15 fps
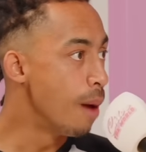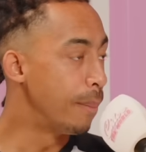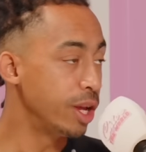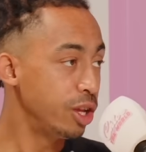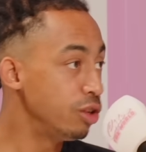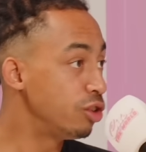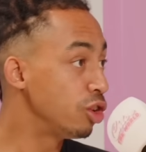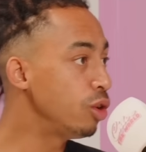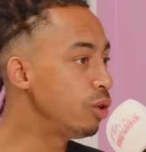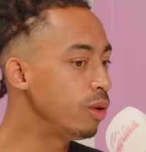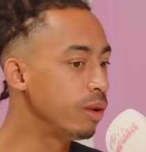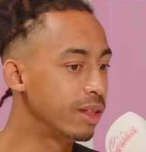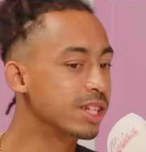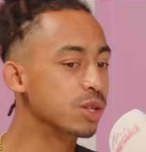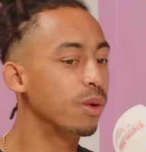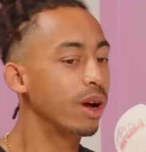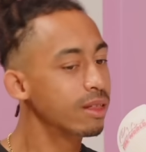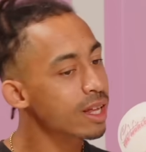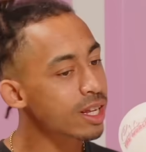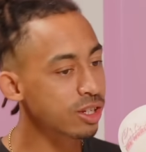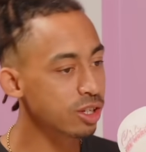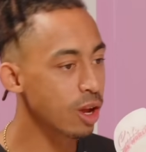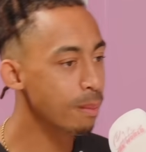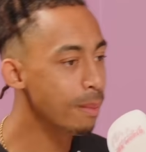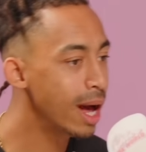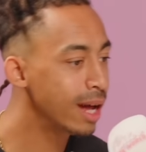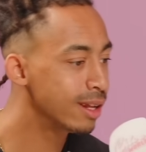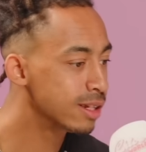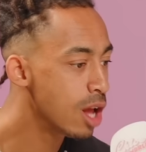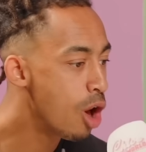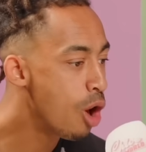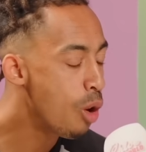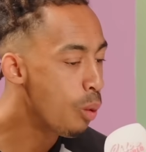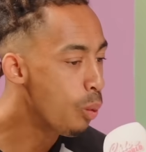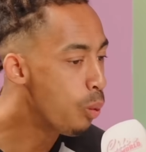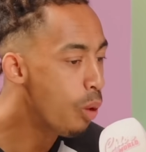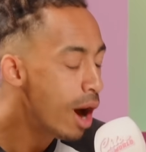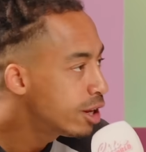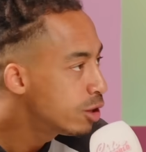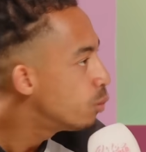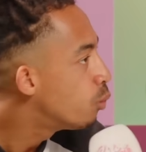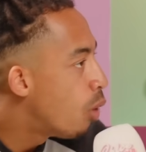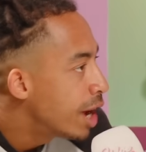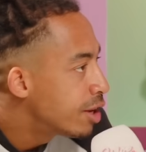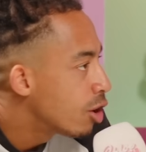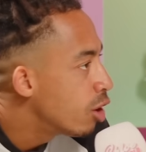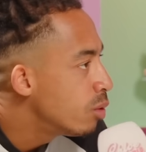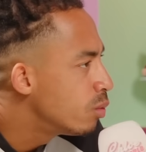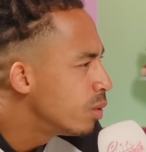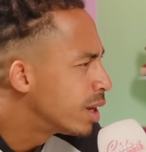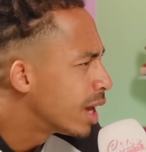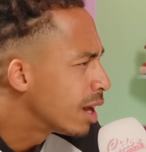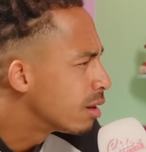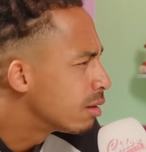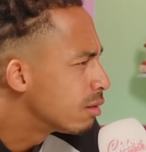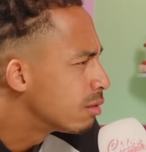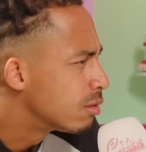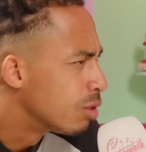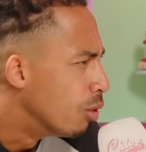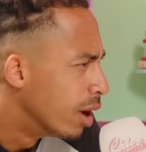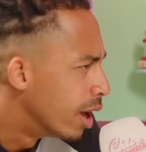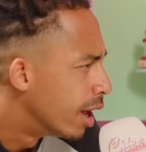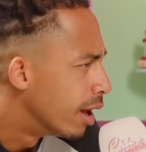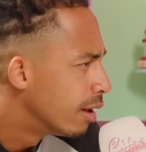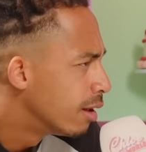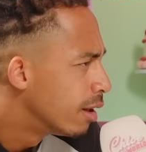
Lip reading: But you do, this is what I think is so mad is why don't we get taught it?